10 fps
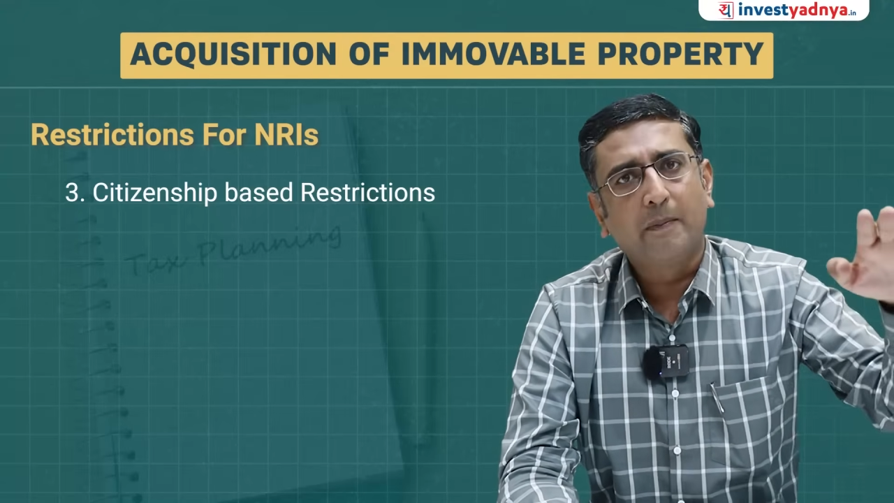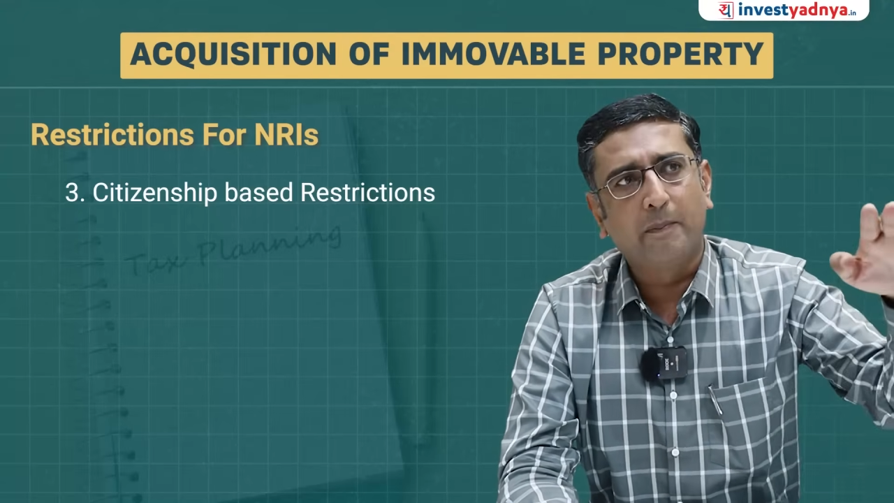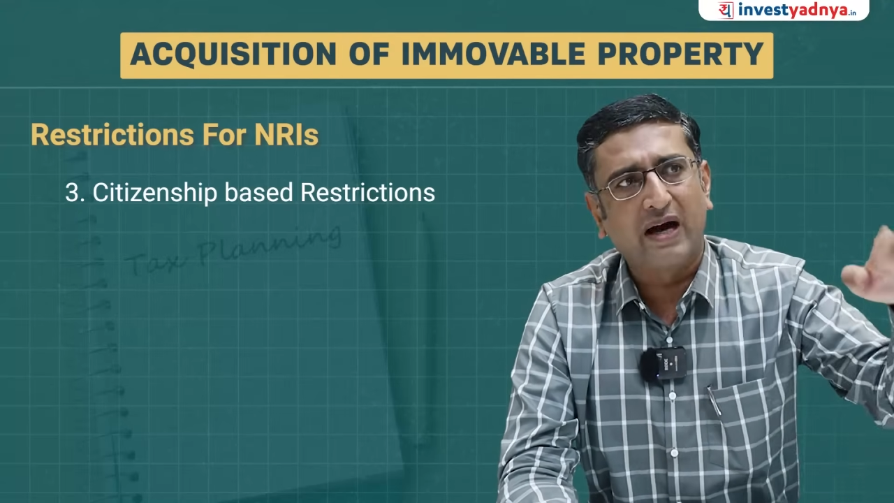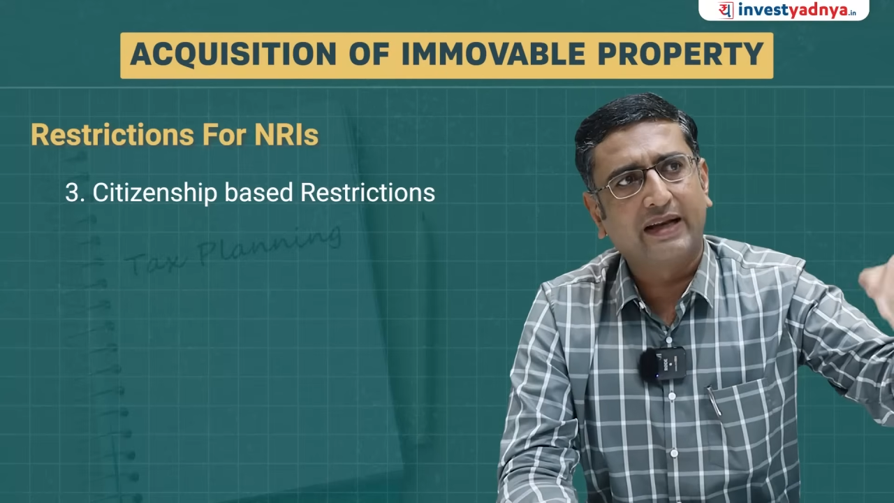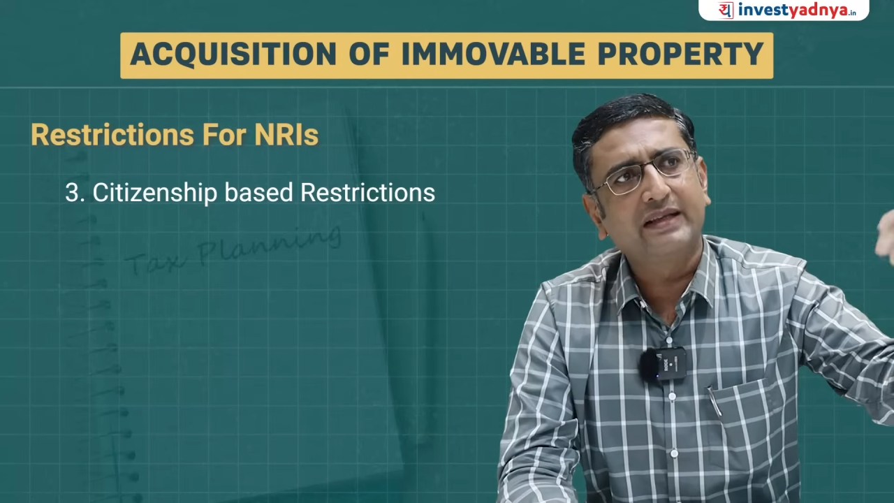
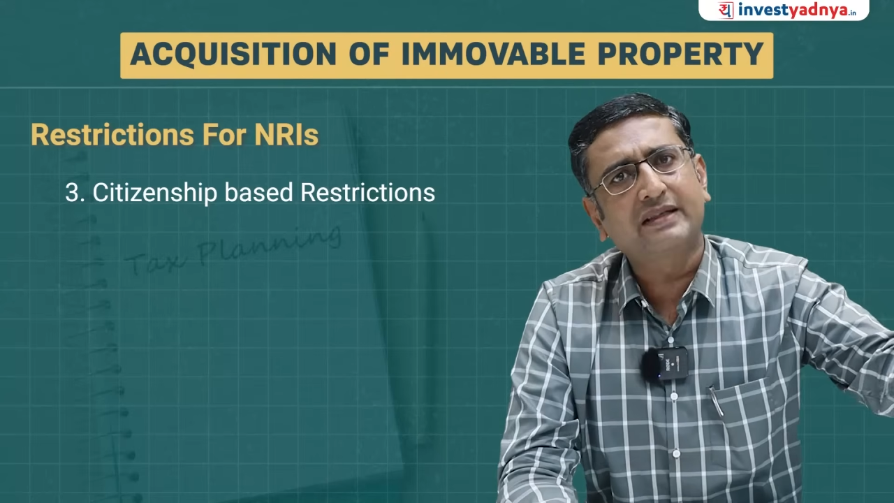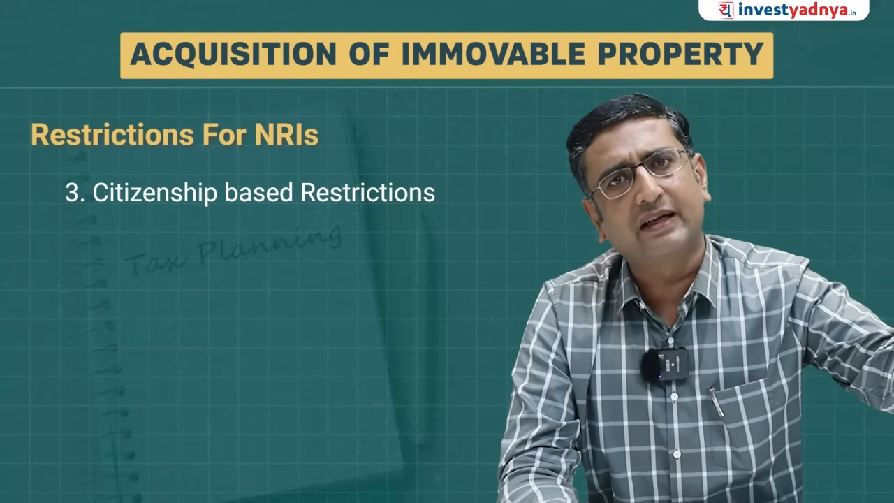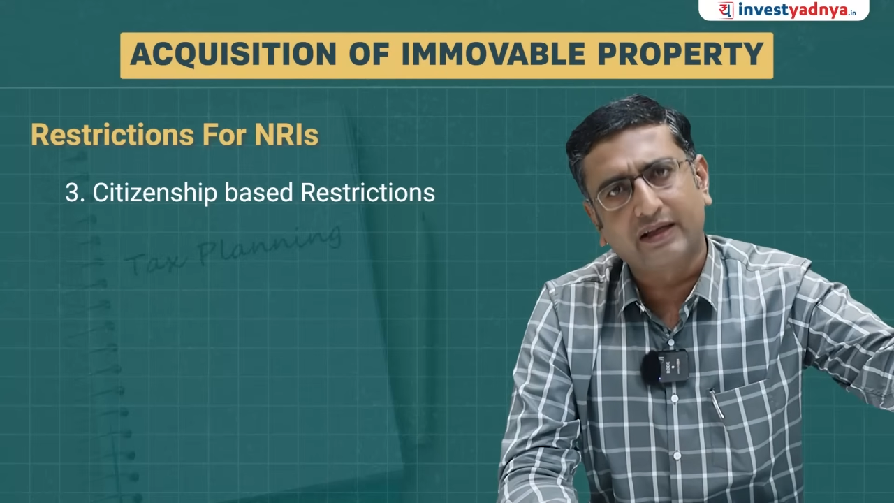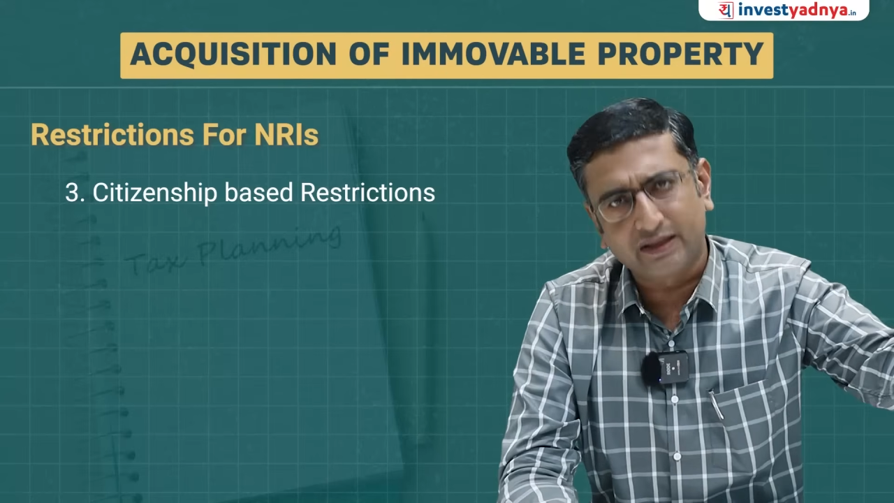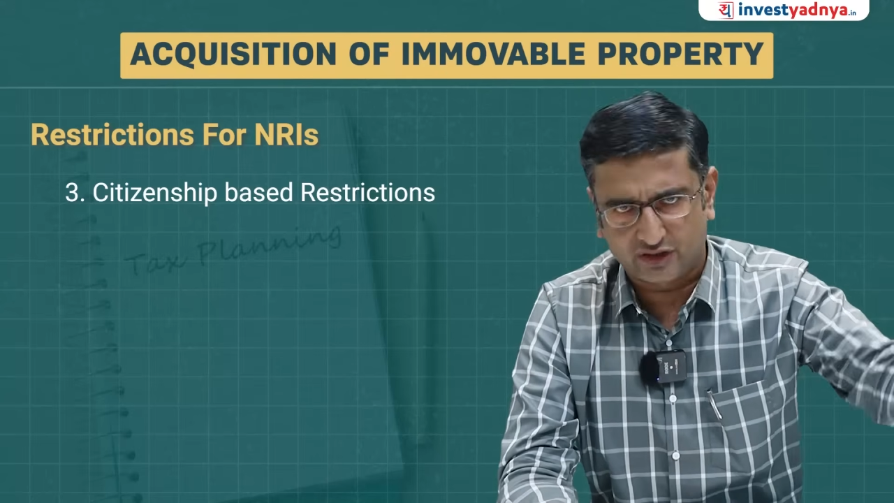barring
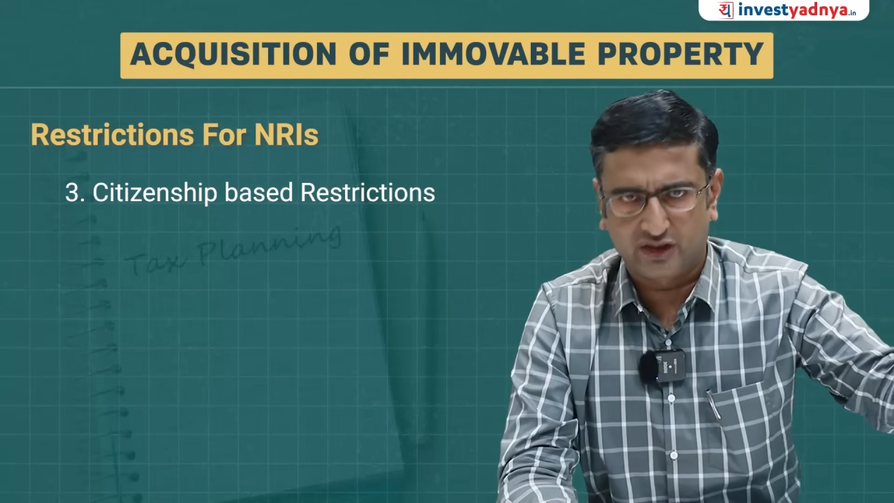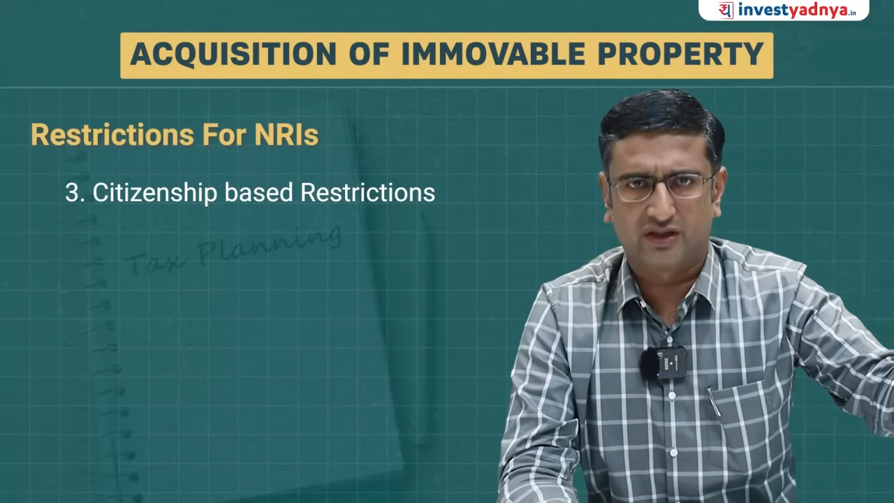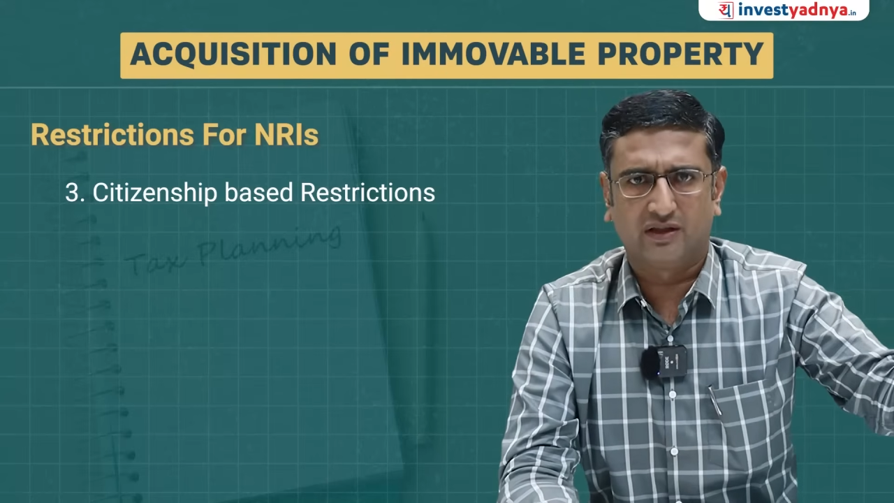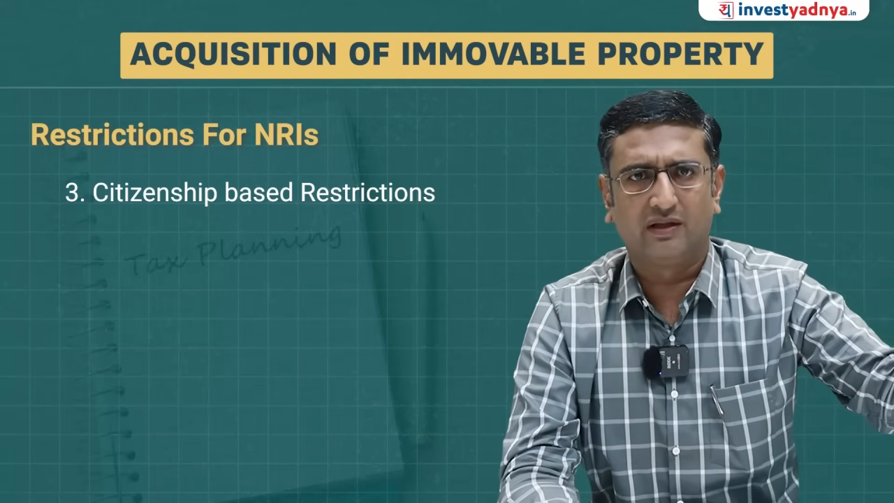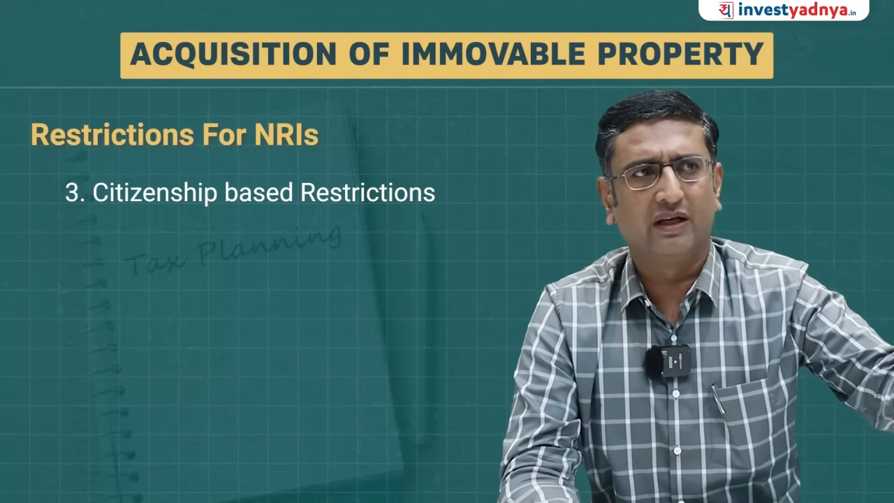certain restriction,